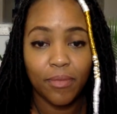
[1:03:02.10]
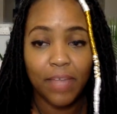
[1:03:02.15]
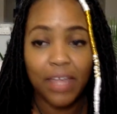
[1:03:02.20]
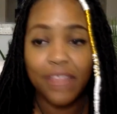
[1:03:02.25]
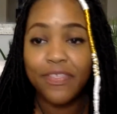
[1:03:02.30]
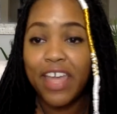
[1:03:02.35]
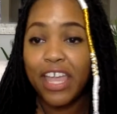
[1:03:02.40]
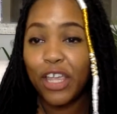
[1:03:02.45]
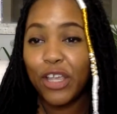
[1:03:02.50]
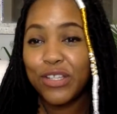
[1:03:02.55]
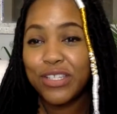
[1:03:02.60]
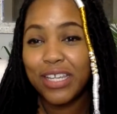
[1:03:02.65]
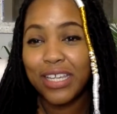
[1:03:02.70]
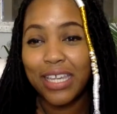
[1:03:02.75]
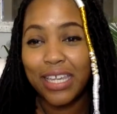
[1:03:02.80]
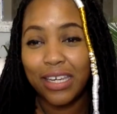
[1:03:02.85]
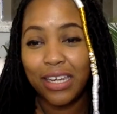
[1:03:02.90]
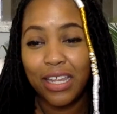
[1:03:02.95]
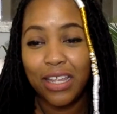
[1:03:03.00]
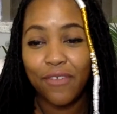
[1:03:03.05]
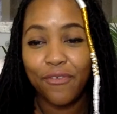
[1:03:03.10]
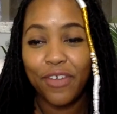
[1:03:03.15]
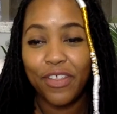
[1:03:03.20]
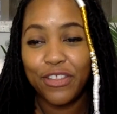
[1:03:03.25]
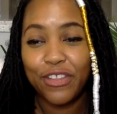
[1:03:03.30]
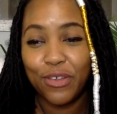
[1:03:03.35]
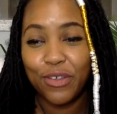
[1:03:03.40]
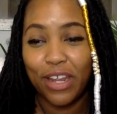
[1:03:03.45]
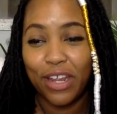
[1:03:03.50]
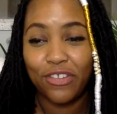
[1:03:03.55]
Thank you, Takini, for the
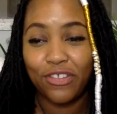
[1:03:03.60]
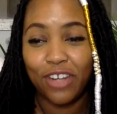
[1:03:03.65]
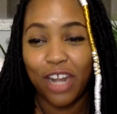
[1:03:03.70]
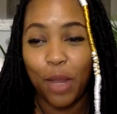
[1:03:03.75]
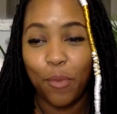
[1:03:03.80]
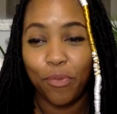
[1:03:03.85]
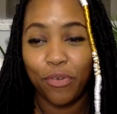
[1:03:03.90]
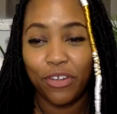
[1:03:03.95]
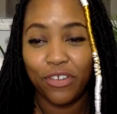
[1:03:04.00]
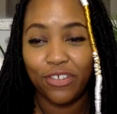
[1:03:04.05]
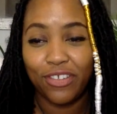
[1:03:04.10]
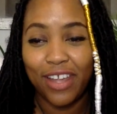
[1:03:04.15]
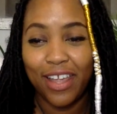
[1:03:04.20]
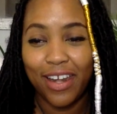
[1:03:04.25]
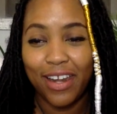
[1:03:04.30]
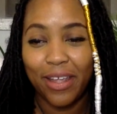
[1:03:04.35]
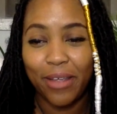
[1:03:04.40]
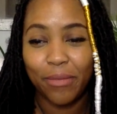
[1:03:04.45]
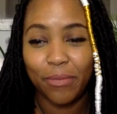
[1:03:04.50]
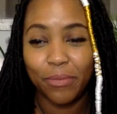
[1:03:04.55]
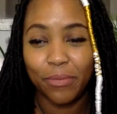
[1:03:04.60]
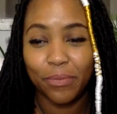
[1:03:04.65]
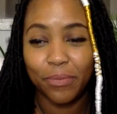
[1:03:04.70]
donation. I appreciate it.